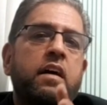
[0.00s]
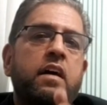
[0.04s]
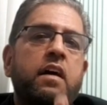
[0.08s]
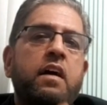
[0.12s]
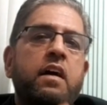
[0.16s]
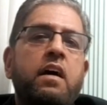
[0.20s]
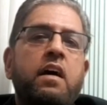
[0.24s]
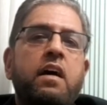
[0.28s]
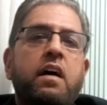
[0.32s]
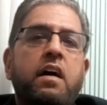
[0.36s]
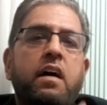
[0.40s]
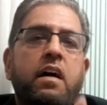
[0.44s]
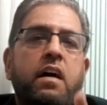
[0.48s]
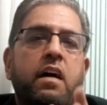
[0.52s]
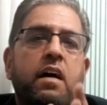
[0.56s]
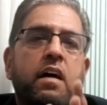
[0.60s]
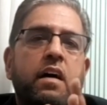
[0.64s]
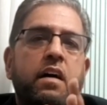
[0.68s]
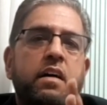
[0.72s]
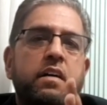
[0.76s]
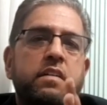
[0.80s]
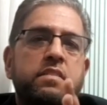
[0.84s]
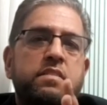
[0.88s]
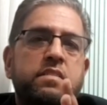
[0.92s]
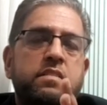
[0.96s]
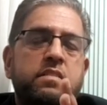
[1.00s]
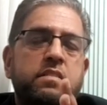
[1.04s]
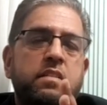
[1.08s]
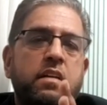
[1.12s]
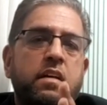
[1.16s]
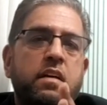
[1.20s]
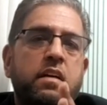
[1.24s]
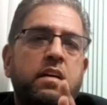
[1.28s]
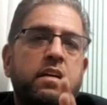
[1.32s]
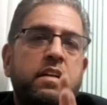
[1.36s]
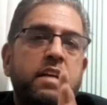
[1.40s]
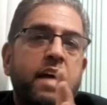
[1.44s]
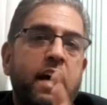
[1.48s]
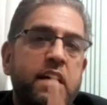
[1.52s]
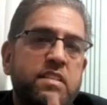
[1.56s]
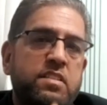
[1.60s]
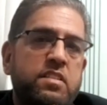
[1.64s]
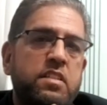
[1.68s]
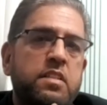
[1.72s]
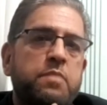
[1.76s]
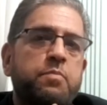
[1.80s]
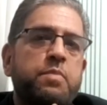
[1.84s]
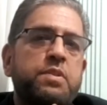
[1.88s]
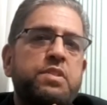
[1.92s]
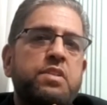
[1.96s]
uh, uh, riyasat
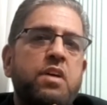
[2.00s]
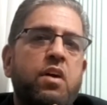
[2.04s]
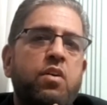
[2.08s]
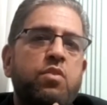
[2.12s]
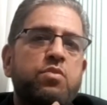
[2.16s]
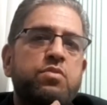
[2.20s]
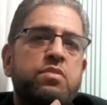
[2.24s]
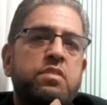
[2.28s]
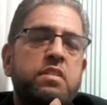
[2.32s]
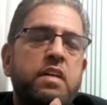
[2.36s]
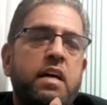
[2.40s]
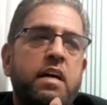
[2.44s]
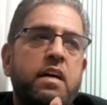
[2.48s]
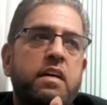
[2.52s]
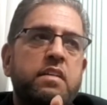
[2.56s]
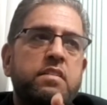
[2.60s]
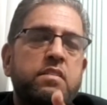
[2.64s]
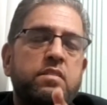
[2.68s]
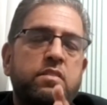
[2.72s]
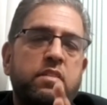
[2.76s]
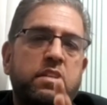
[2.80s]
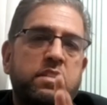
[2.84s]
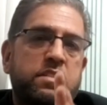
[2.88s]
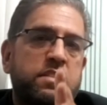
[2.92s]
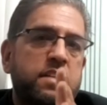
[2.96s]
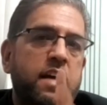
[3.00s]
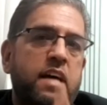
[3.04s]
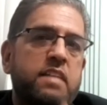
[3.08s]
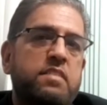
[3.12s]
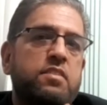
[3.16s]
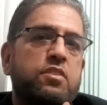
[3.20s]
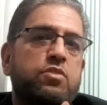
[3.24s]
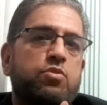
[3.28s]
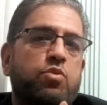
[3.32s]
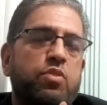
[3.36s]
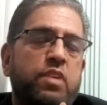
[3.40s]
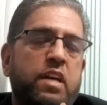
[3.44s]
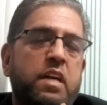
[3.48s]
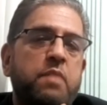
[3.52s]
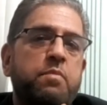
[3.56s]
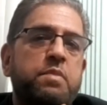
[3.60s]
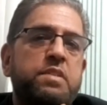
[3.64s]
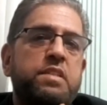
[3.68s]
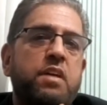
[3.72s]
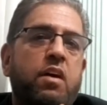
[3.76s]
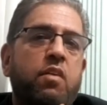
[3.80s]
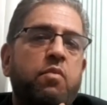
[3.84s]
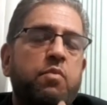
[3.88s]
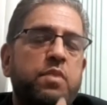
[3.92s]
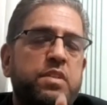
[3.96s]
bachao, uh, bachao,
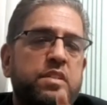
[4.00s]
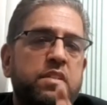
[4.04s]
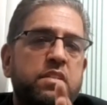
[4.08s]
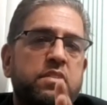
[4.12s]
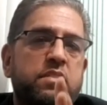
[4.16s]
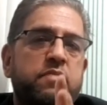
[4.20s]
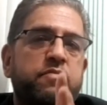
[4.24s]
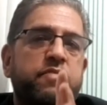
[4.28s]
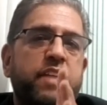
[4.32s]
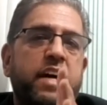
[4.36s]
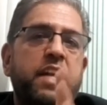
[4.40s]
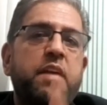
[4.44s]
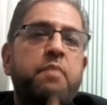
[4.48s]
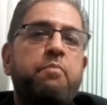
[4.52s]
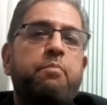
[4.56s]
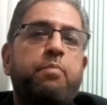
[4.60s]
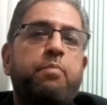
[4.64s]
which is very point